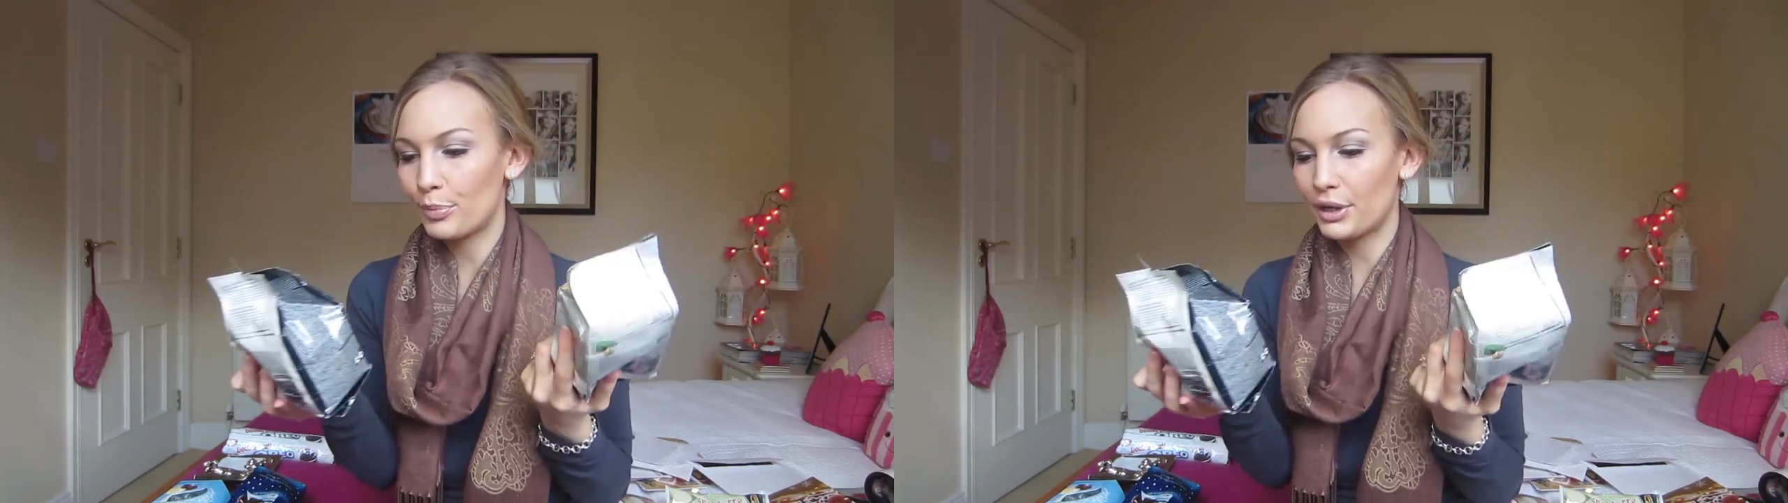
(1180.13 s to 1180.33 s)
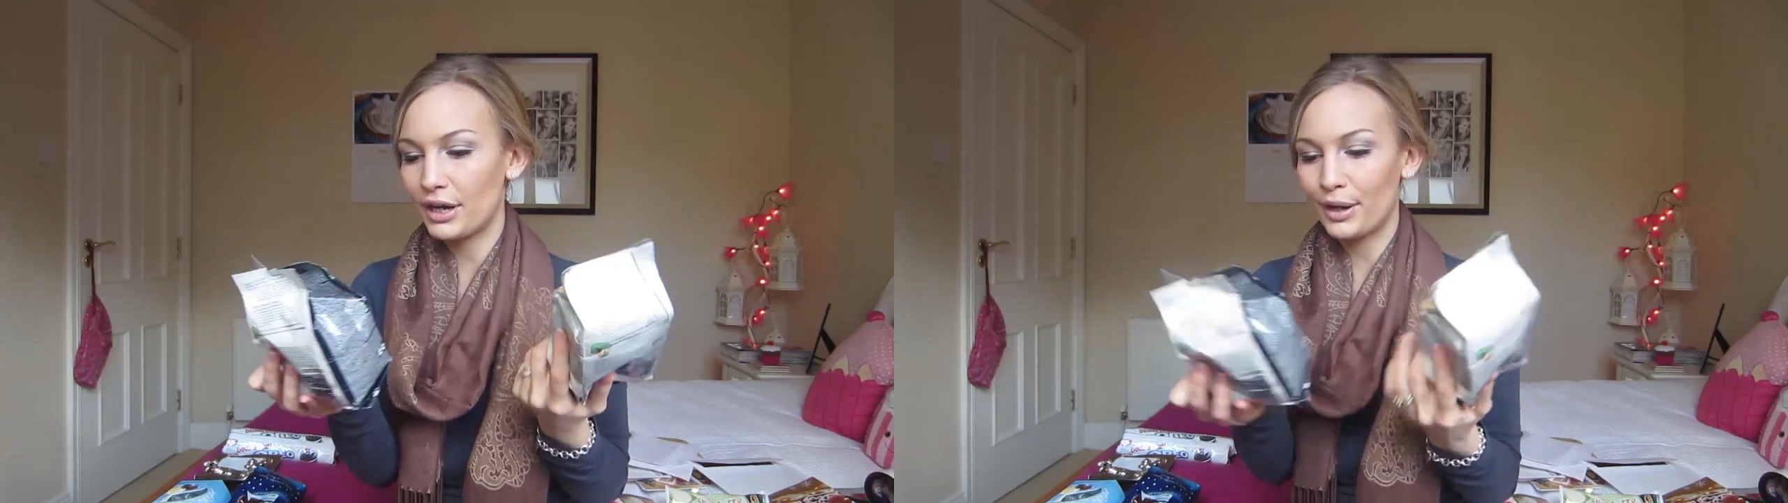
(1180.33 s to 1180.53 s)

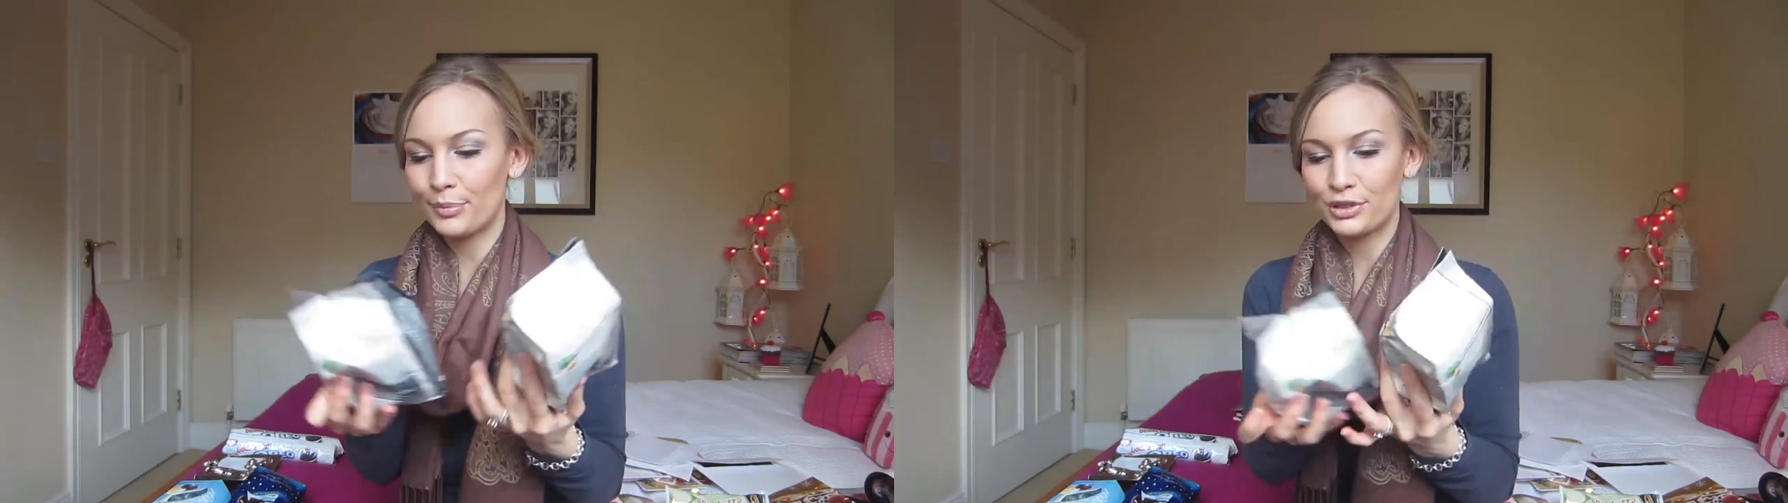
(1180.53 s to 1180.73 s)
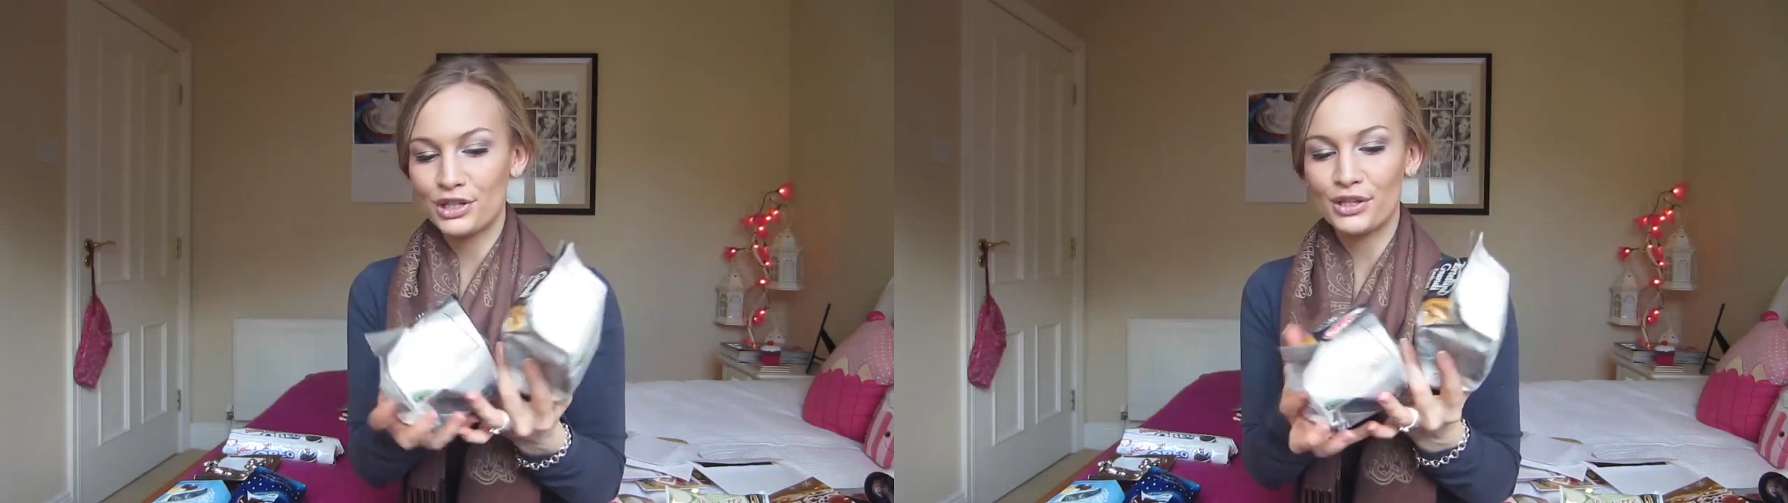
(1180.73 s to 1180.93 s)
but
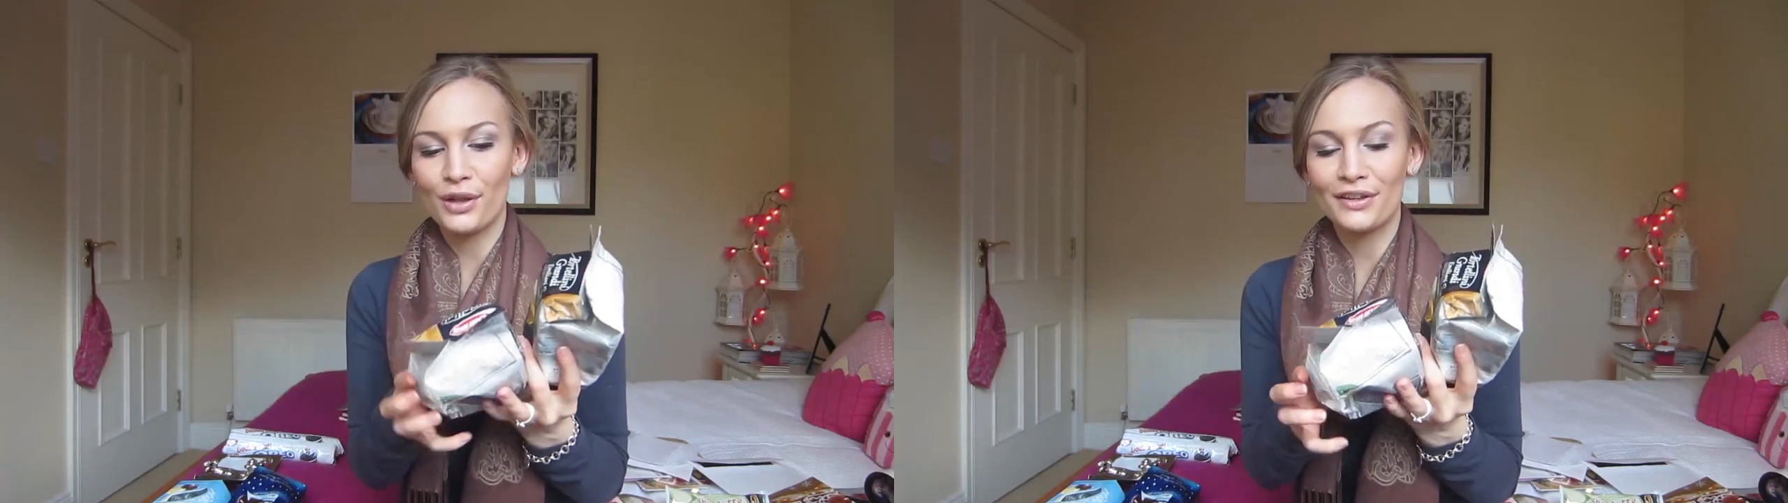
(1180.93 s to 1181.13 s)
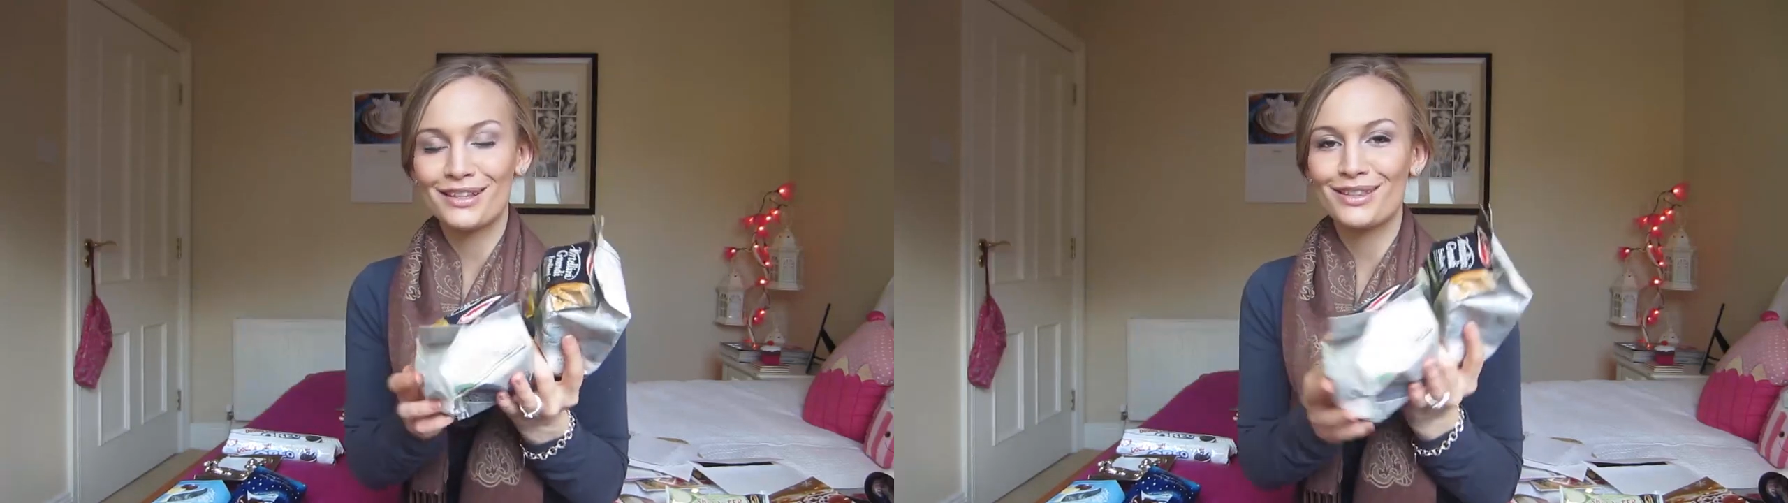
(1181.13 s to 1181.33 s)
um, she saw
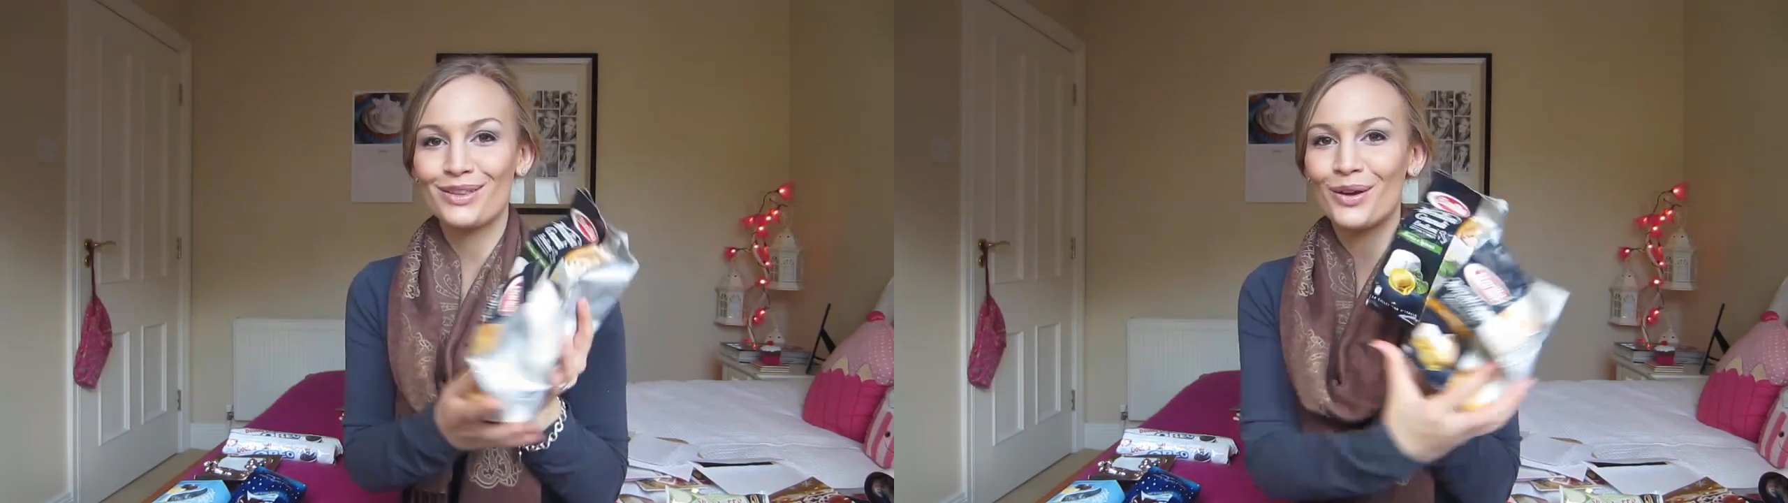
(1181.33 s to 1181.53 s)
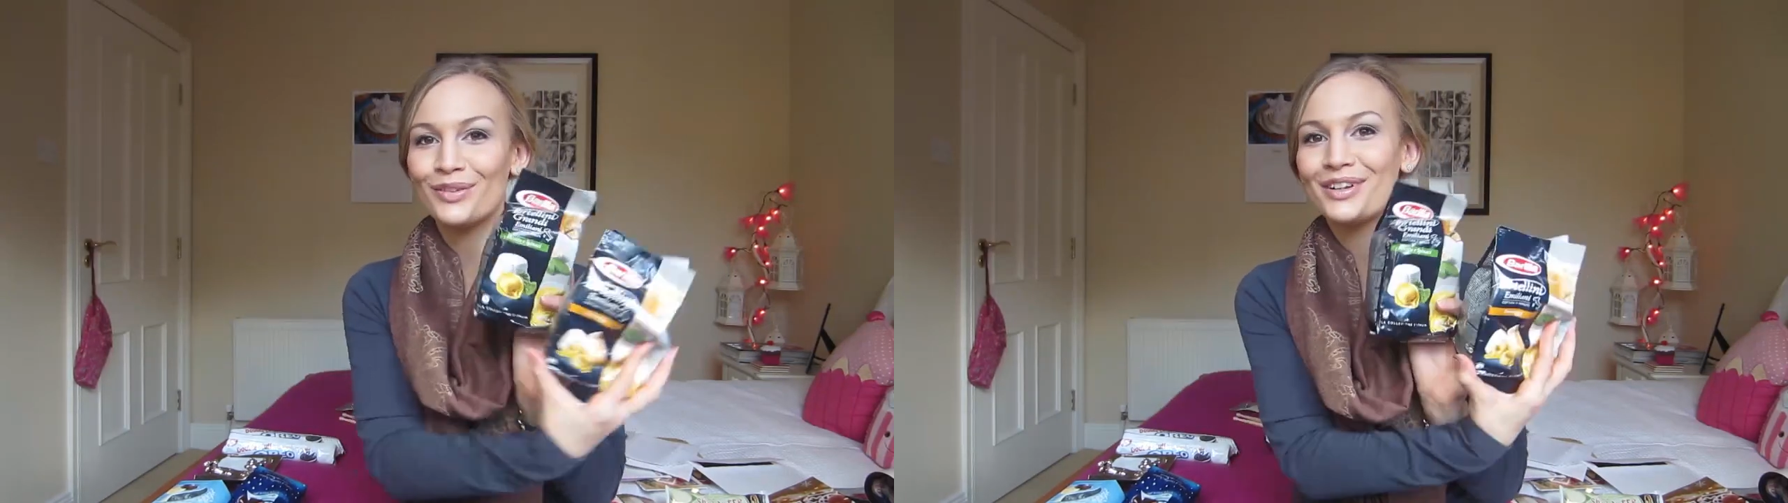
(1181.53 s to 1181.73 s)
these and
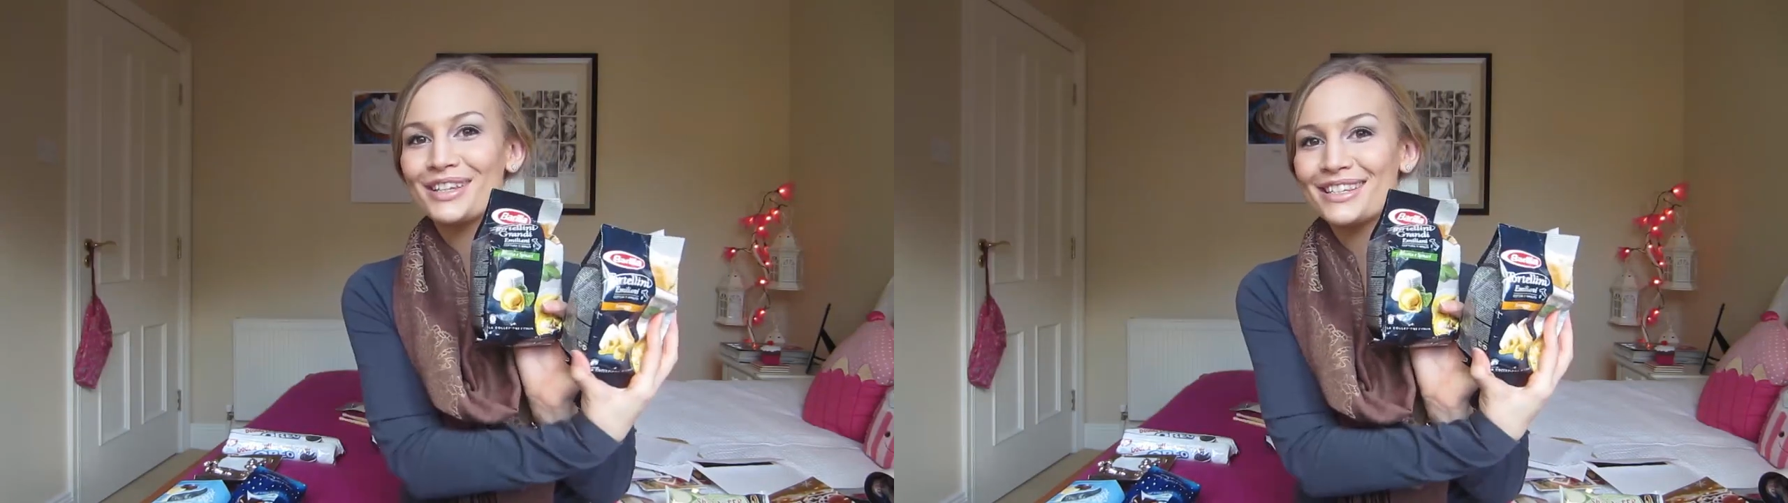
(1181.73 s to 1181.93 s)
thought of us.